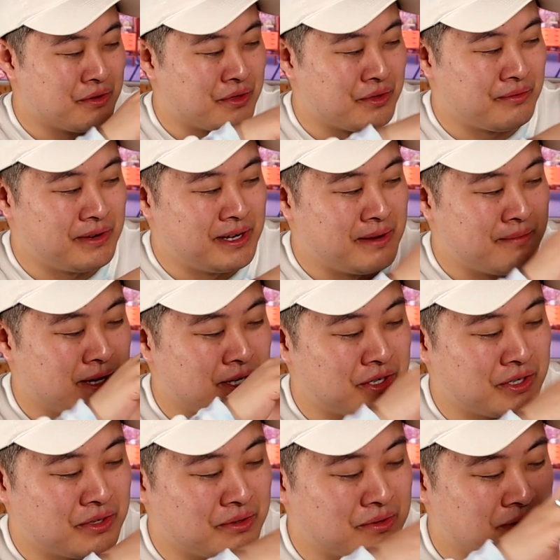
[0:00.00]

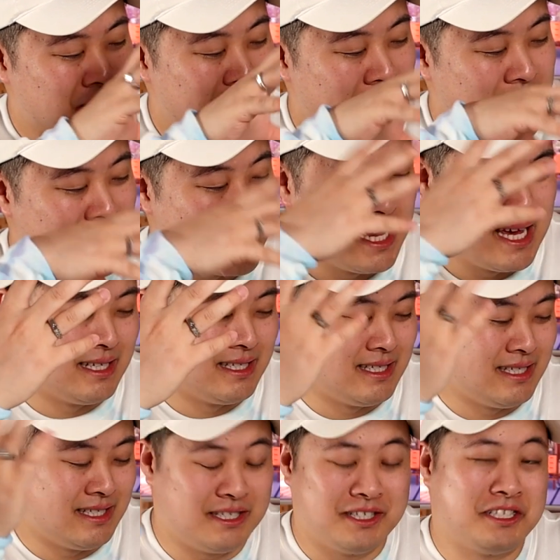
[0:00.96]
three-dimensional thing, because
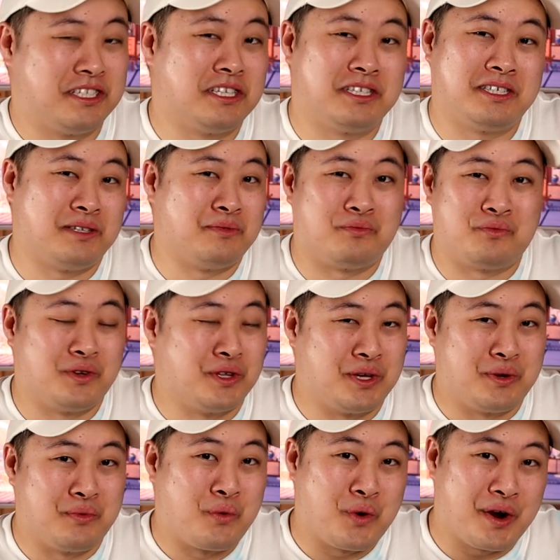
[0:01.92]
it just doesn't
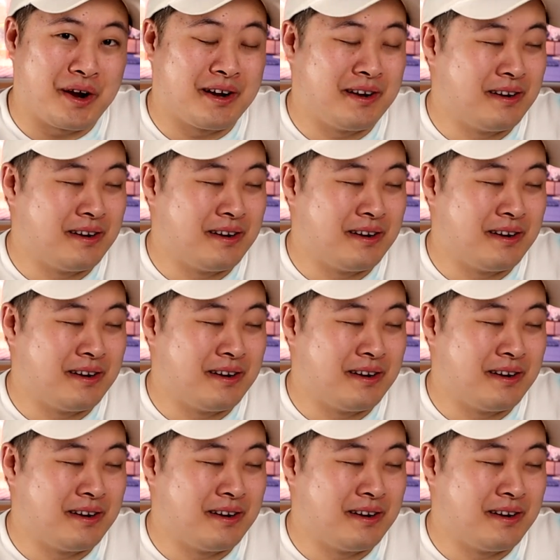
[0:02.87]
really work.